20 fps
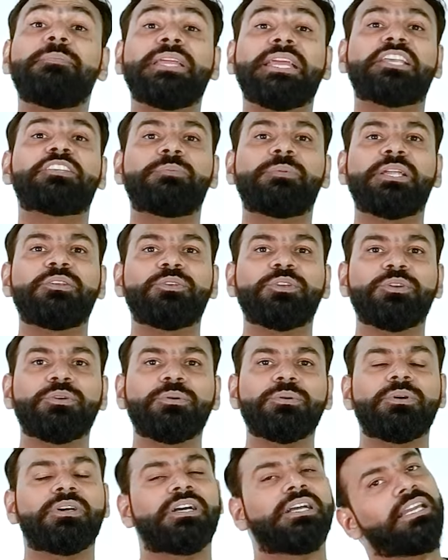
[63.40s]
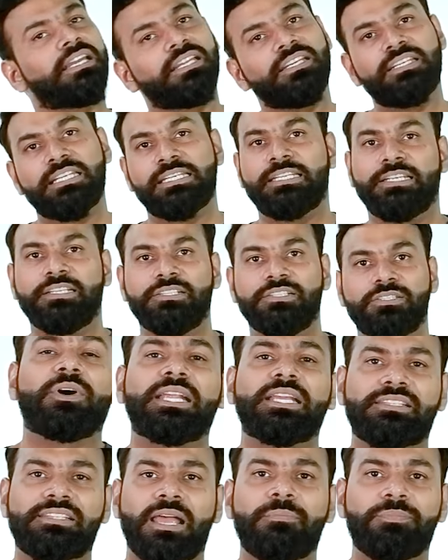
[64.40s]
Let me explain to you in detail.
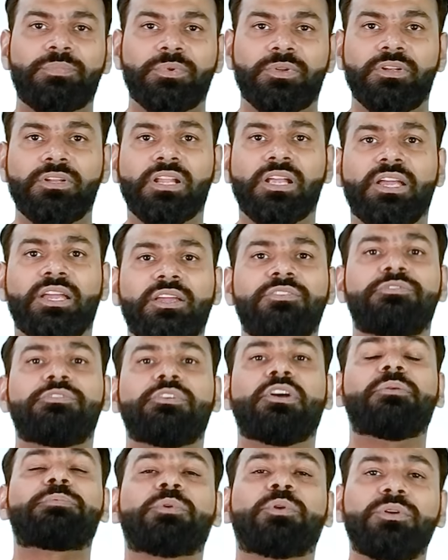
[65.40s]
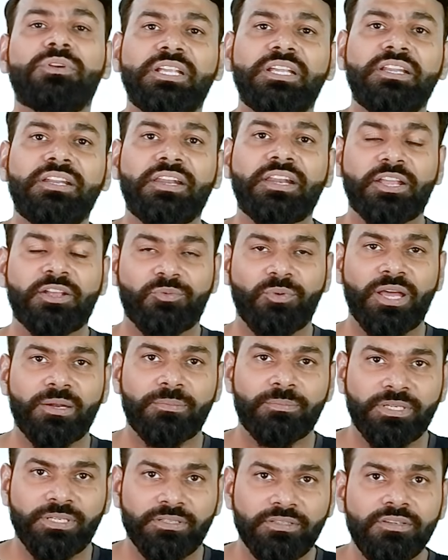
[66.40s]
For example, if your protein
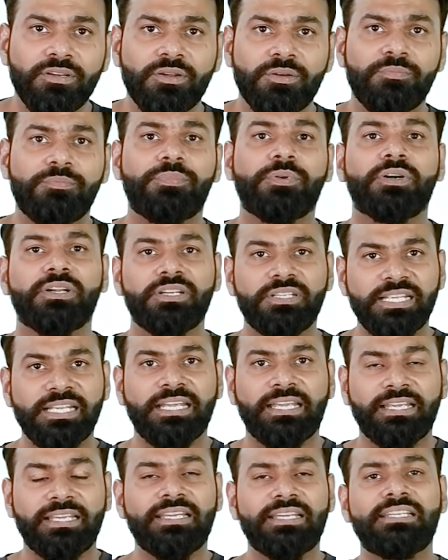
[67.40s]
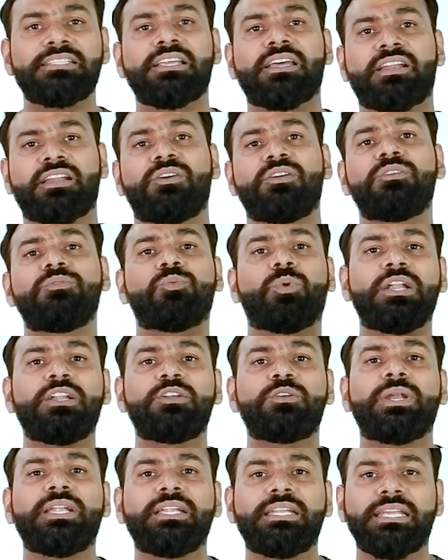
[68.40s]
requirement per day is
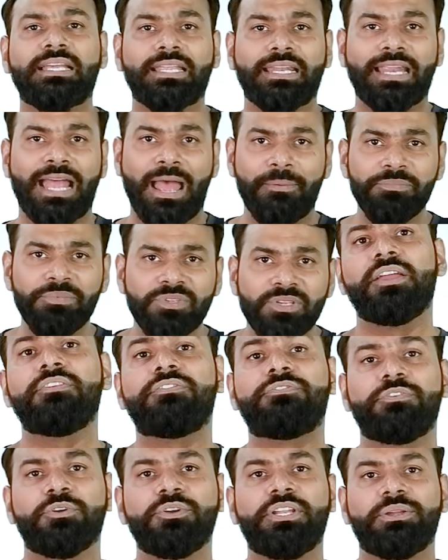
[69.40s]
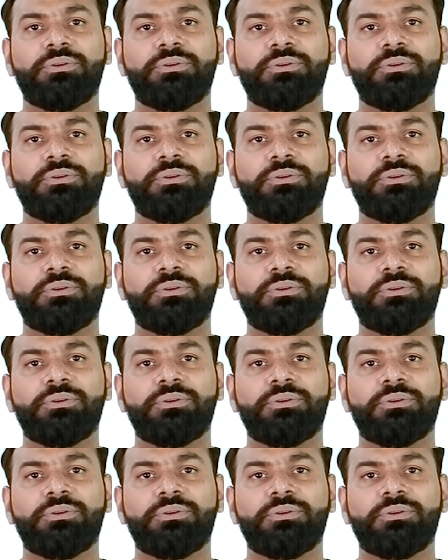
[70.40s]
around 120 grams, if you